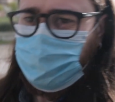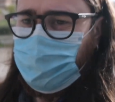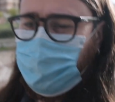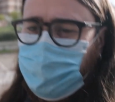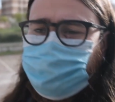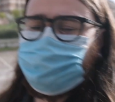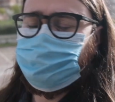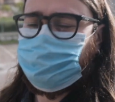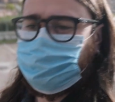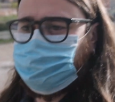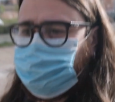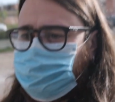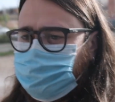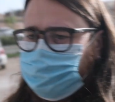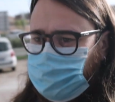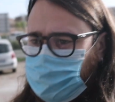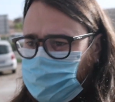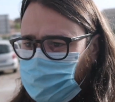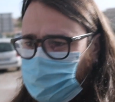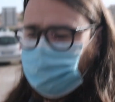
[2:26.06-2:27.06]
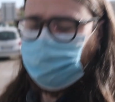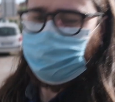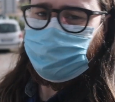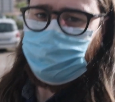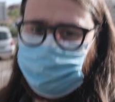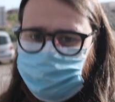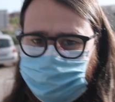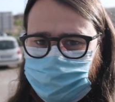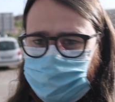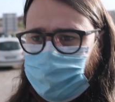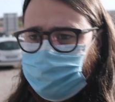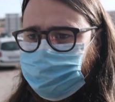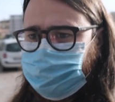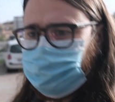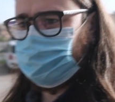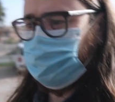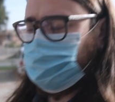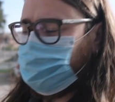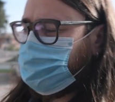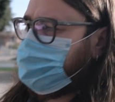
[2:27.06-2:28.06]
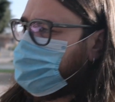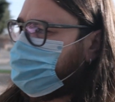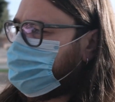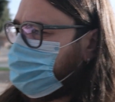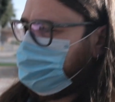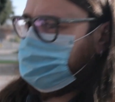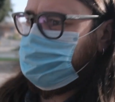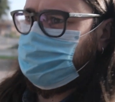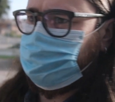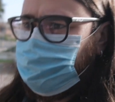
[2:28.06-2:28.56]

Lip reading: it's COVID times and everything, but it